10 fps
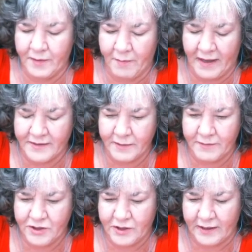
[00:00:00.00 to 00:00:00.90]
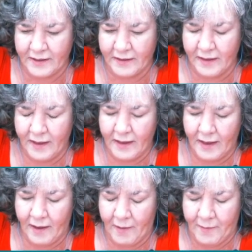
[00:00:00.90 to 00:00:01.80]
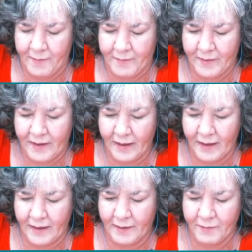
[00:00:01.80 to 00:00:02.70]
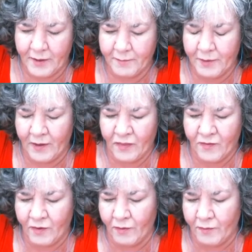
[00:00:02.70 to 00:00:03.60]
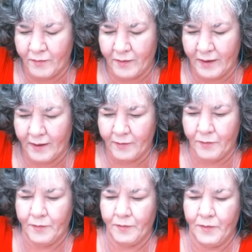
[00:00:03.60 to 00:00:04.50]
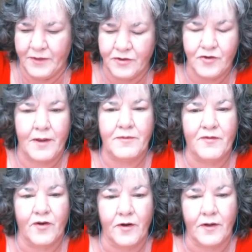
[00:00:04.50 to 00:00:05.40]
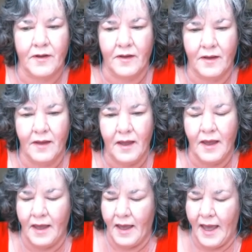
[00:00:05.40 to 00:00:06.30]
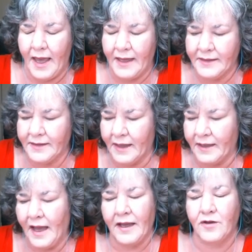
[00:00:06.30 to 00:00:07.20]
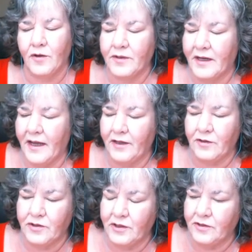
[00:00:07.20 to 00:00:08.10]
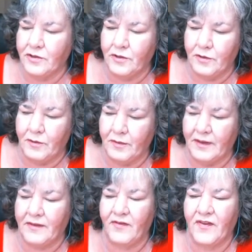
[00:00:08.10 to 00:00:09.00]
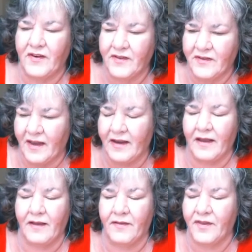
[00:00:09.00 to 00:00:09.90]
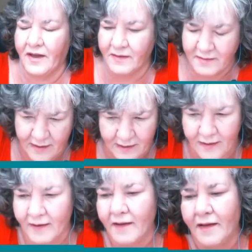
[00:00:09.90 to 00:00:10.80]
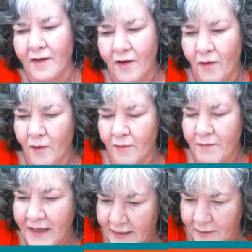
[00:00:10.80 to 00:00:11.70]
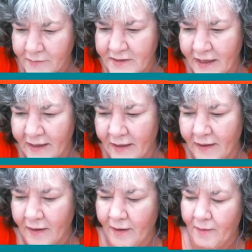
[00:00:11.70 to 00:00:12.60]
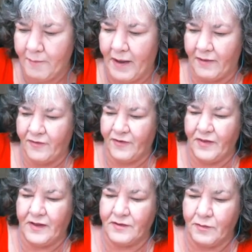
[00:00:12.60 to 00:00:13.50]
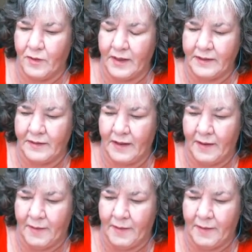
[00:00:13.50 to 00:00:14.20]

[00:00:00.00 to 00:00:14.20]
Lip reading: the pasta machine, and I'm going to put it through with the stripes vertical. And I know that I usually do either thinnest setting, thickest setting, or medium setting. But for this one,